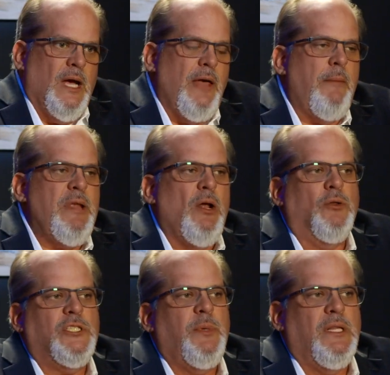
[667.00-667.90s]
I mean,
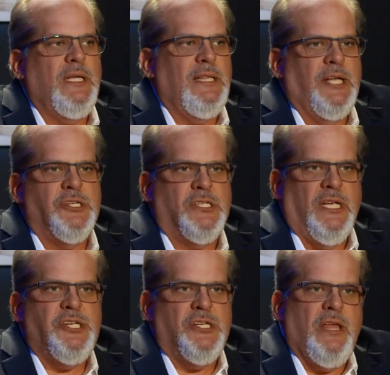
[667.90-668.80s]
ultimately,
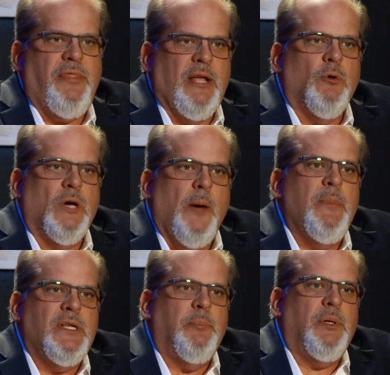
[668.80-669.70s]
legislation, I think, will come
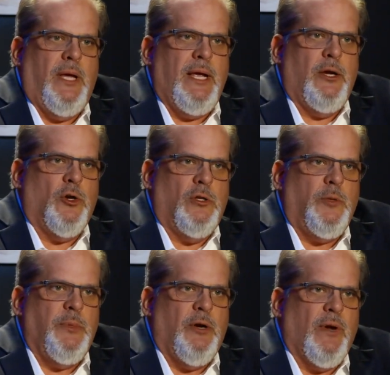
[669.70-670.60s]
into play here a
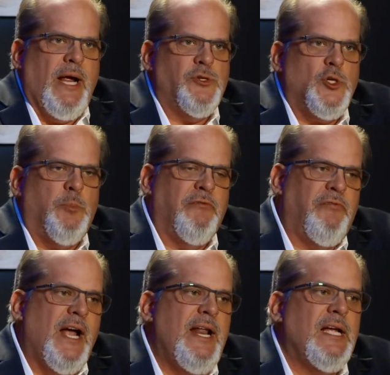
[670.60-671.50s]
little bit, right? So,
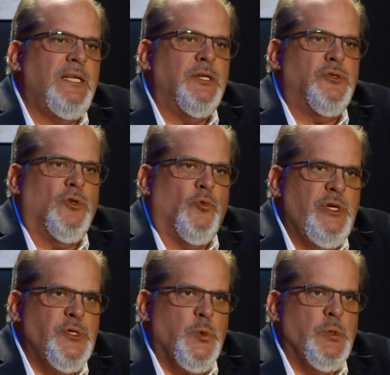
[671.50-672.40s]
providing additional
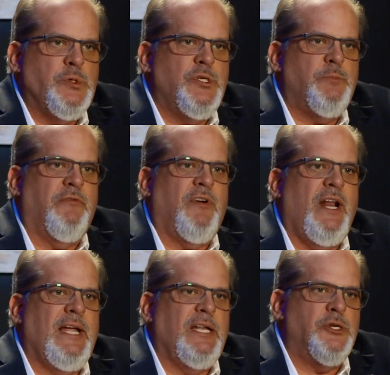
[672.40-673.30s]
resources,
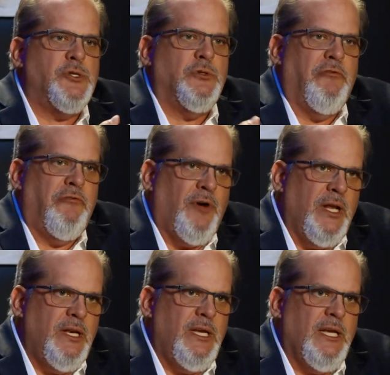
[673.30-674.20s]
providing additional
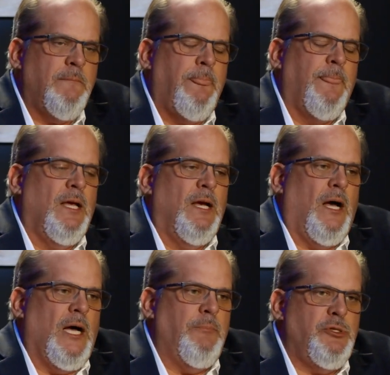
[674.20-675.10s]
funding,
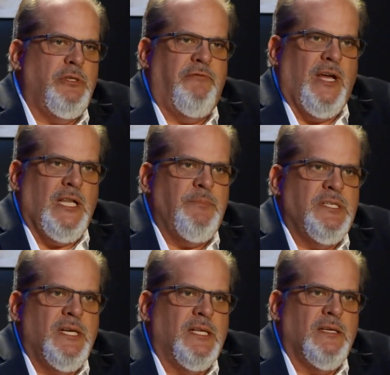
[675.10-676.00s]
um, to develop the
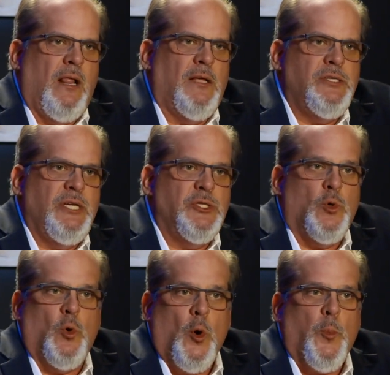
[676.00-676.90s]
technology and to
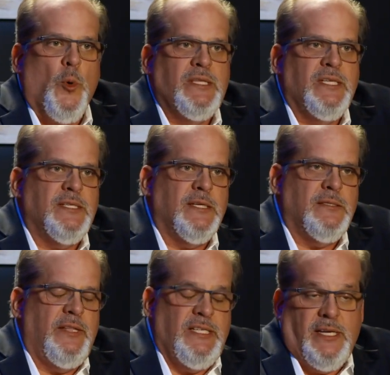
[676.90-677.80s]
incorporate te te
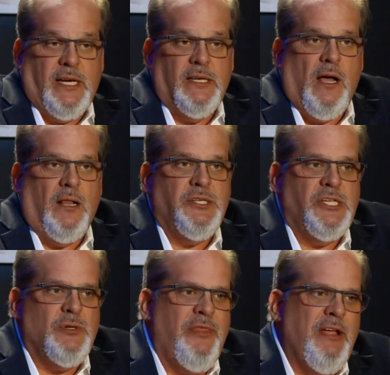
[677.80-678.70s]
the technology.
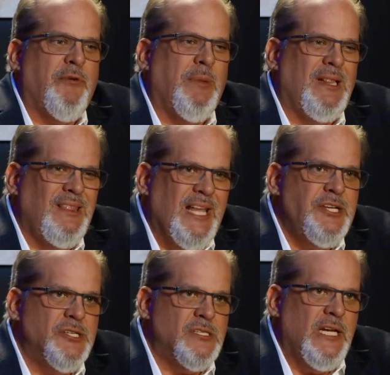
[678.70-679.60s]
So I think from a
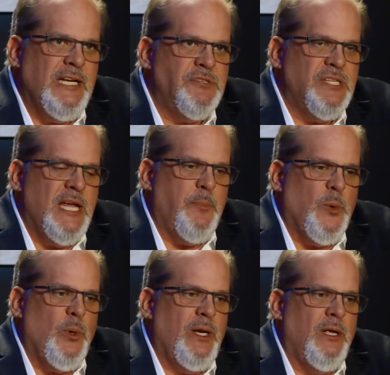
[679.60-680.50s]
legislative
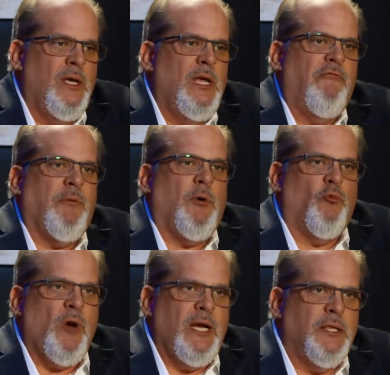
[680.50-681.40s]
standpoint, from a
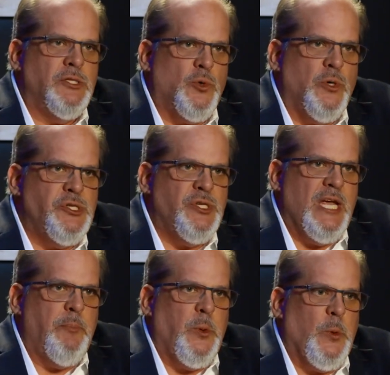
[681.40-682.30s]
regulatory
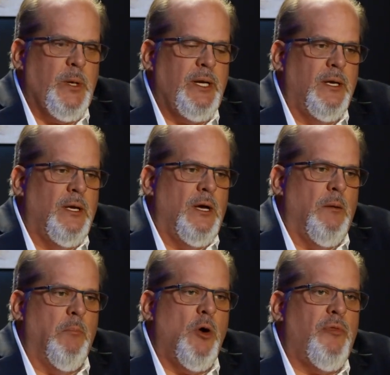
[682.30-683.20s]
standpoint,
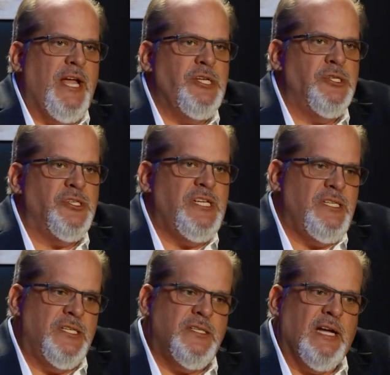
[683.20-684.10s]
both agencies
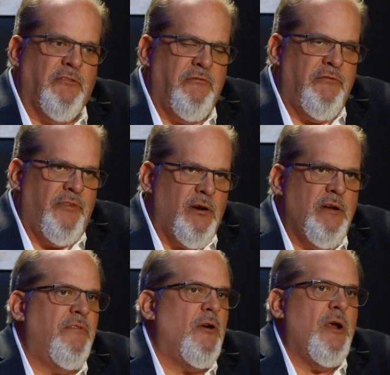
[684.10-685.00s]
need to take a very,
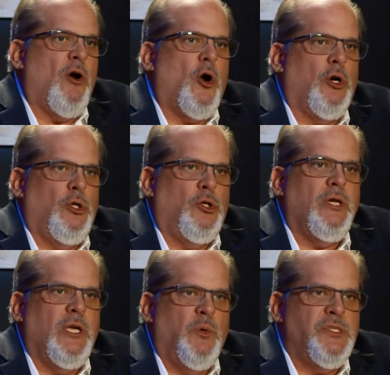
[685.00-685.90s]
very hard
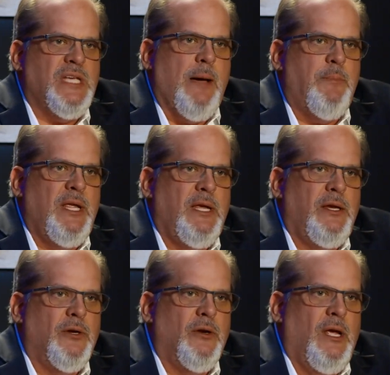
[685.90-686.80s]
look at what's happening
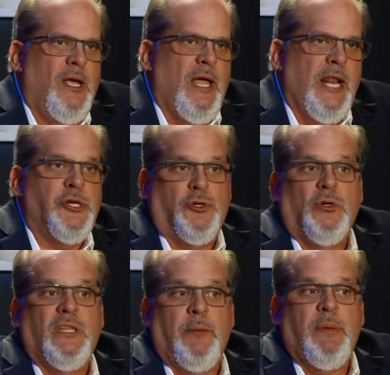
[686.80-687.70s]
here and ensure
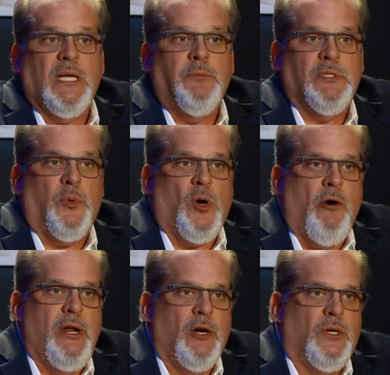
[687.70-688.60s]
that it becomes a
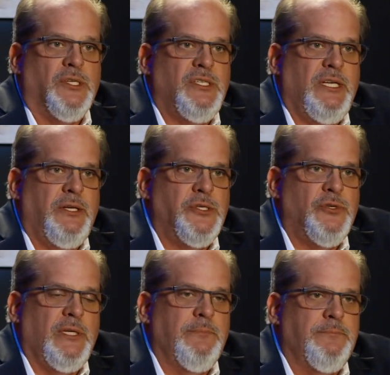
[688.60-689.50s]
priority across the
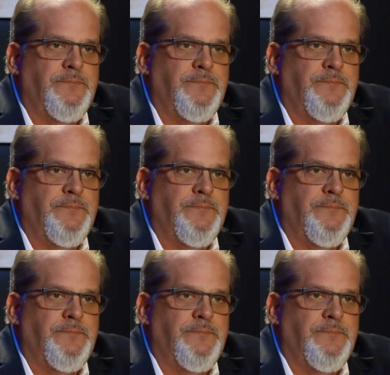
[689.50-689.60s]
industry.